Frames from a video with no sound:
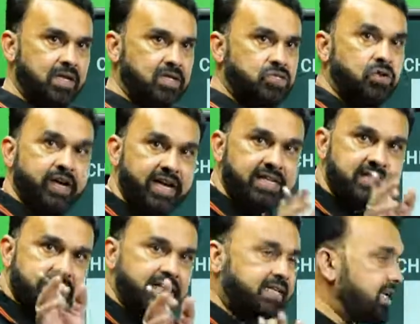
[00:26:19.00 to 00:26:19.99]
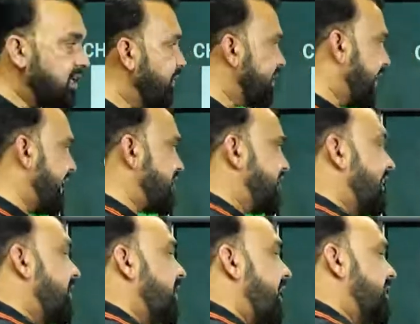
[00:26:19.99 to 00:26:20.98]
So when it's treated with
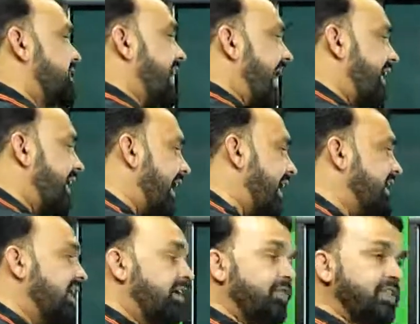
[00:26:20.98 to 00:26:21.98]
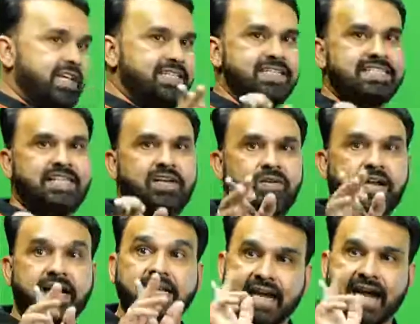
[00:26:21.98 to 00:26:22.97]
KCN, you get cyanide. With AgCN, you
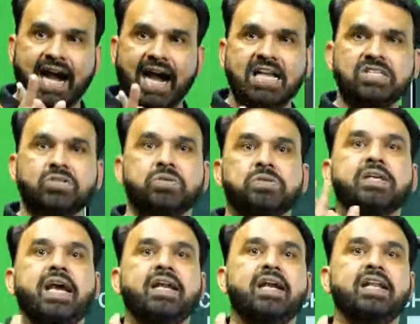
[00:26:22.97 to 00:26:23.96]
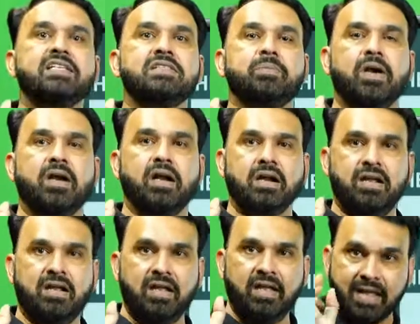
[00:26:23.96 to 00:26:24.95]
get isocyanide as the product.
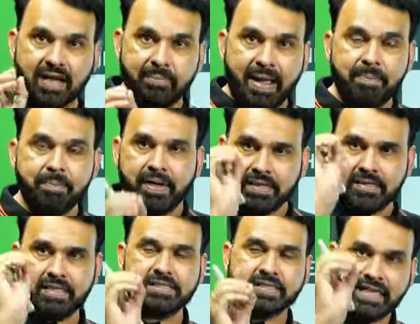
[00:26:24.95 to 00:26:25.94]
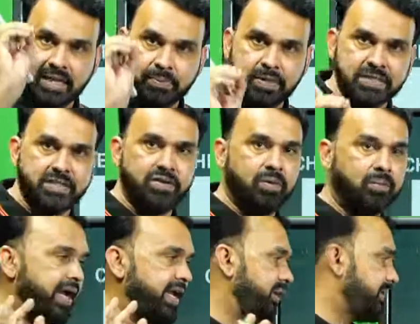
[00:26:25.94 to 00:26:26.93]
Remember this, keep this in your
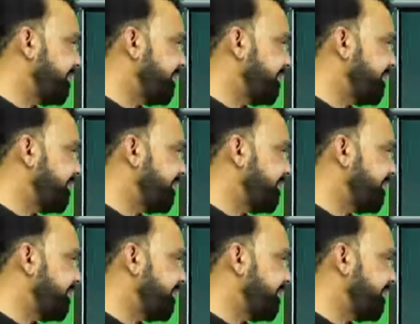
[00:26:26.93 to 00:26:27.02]
mind.